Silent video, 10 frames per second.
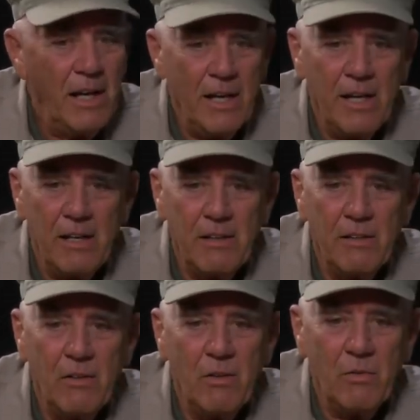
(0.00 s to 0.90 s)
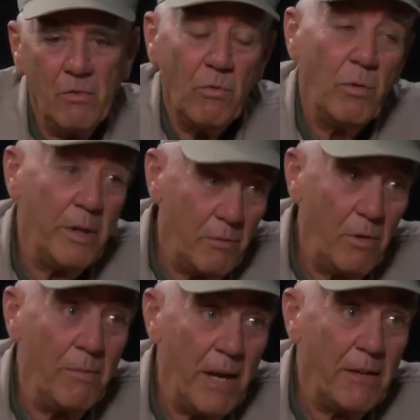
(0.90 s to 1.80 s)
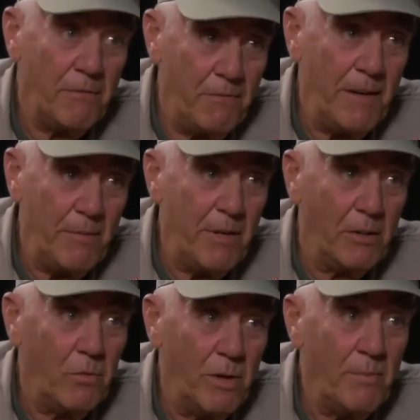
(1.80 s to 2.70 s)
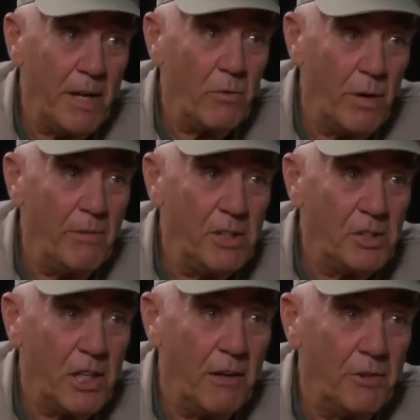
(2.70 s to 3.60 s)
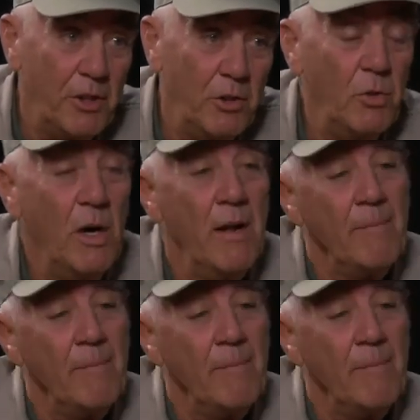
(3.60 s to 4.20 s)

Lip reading: And we make women's stuff too,